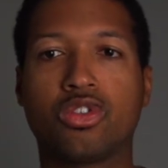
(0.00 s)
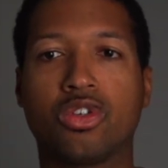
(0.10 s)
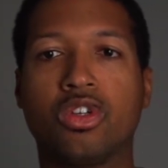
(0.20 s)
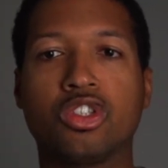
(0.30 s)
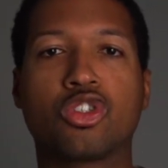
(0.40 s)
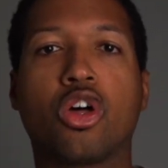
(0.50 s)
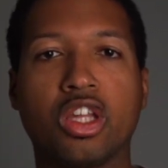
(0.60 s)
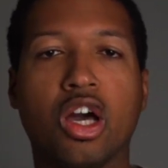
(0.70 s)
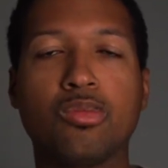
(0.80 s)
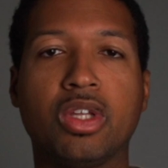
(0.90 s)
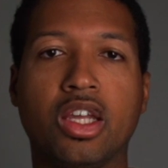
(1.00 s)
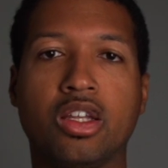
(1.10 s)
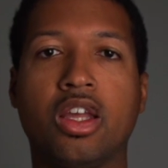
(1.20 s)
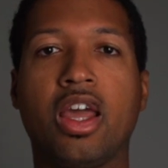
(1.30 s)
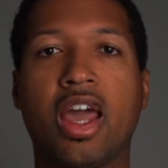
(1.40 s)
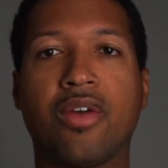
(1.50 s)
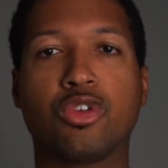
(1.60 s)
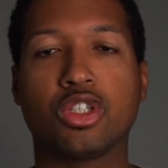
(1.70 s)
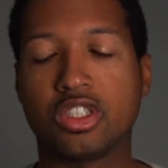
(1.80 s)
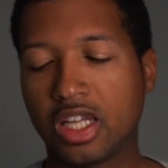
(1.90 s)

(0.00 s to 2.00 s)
to install the update after it's